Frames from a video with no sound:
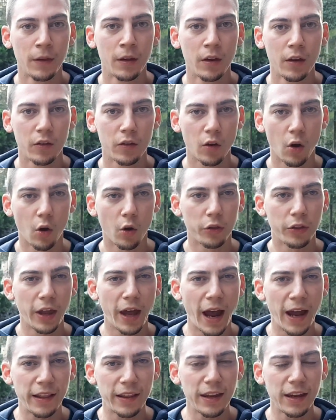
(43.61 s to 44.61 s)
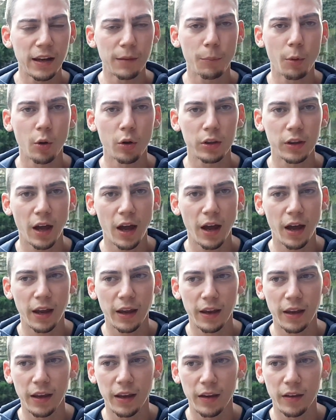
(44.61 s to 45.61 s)
So the idea in Bogota
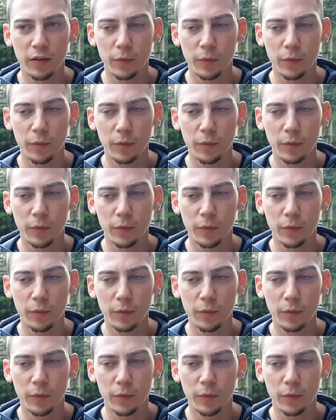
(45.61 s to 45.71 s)
is,